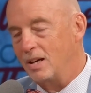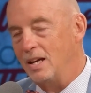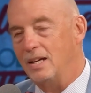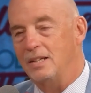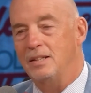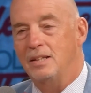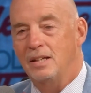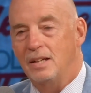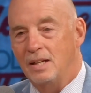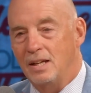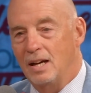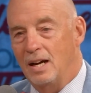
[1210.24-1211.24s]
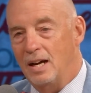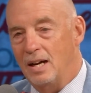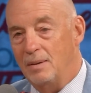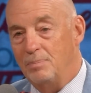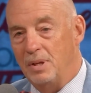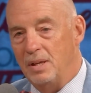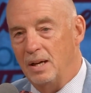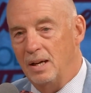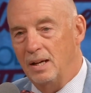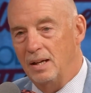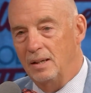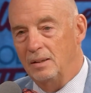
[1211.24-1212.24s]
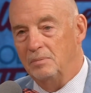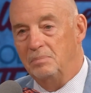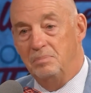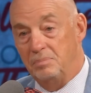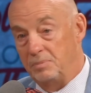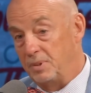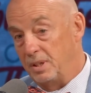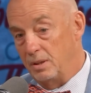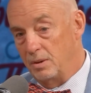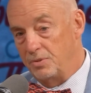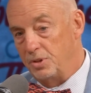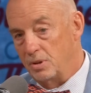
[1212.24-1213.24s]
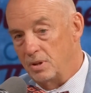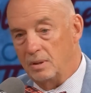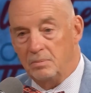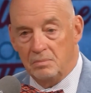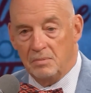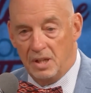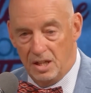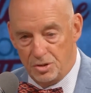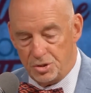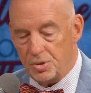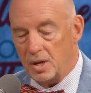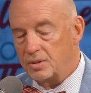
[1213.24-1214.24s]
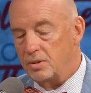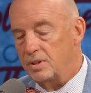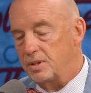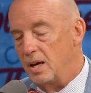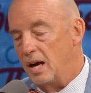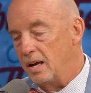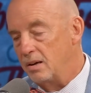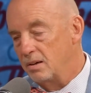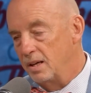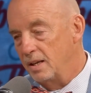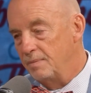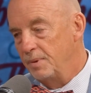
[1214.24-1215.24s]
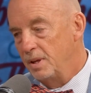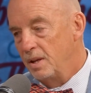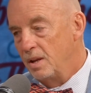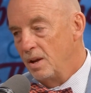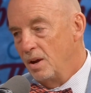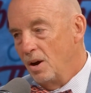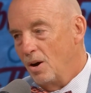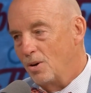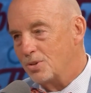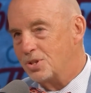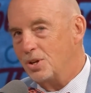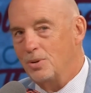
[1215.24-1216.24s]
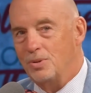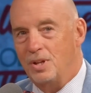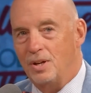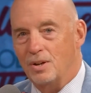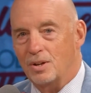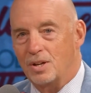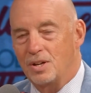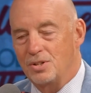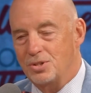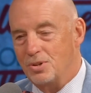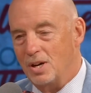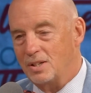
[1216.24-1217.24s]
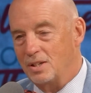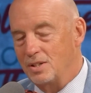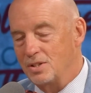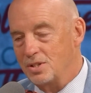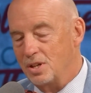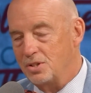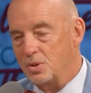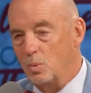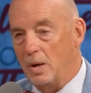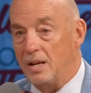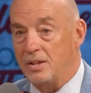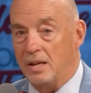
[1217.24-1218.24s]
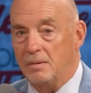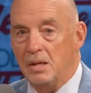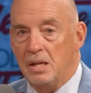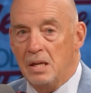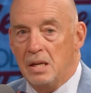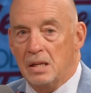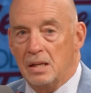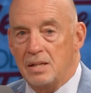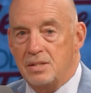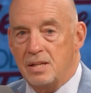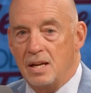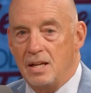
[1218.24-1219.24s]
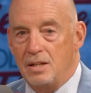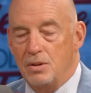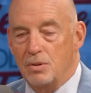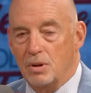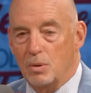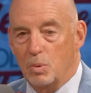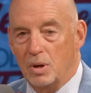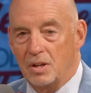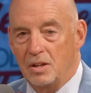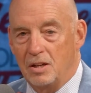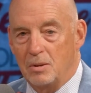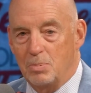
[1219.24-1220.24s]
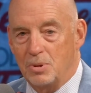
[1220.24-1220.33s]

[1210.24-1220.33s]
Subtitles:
ed, if you're a instructor at the higher ed. Also, they're constructed in such a way that, let's say you are working in a